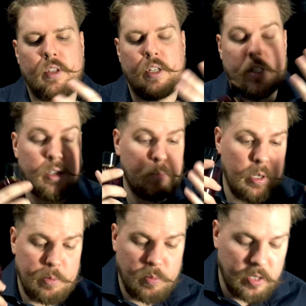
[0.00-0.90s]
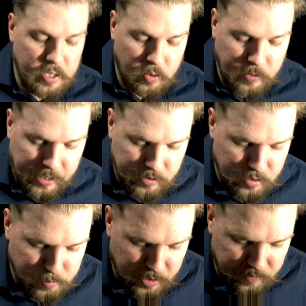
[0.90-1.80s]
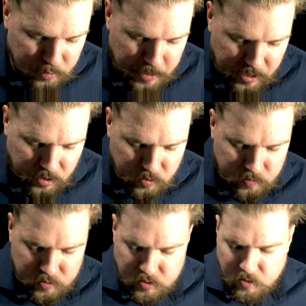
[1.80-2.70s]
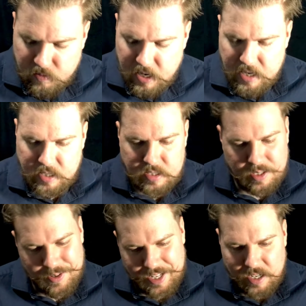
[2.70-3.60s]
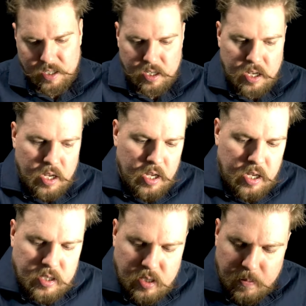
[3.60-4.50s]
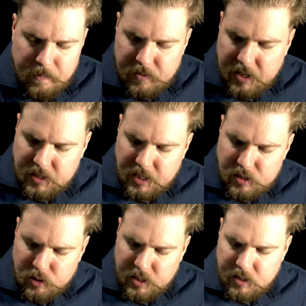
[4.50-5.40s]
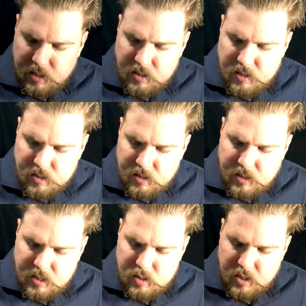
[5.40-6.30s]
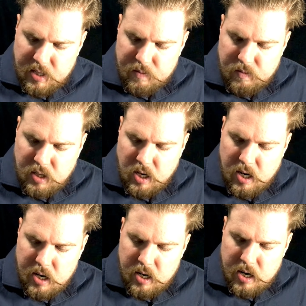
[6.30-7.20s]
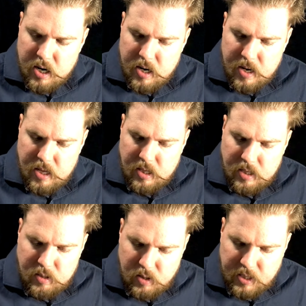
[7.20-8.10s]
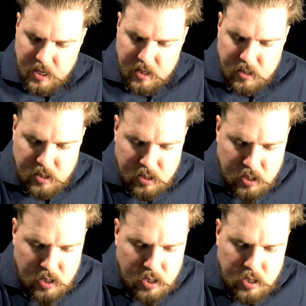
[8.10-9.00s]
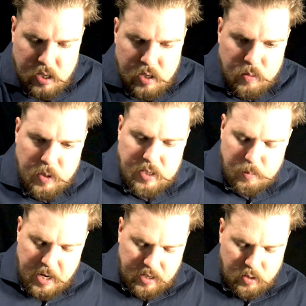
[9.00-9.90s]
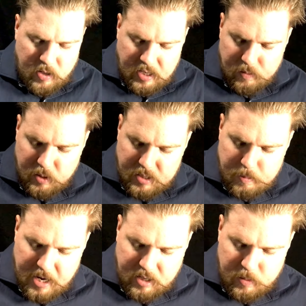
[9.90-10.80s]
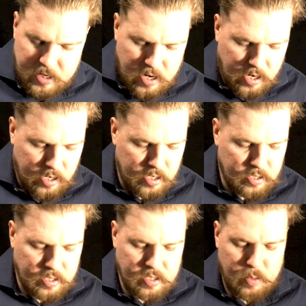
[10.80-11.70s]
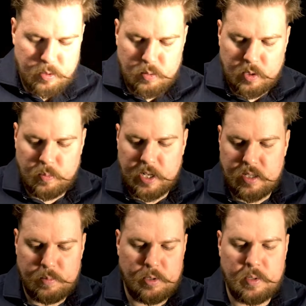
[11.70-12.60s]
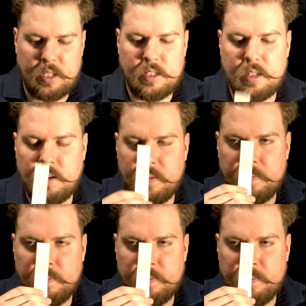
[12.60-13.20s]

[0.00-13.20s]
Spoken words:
Cause some people really don't like the smell of tobacco. So I can see where that. So let's look at this. Let's look at Fakhar and let's look at red tobacco. I'll give red tobacco a 9. Let's see which one wins between these two.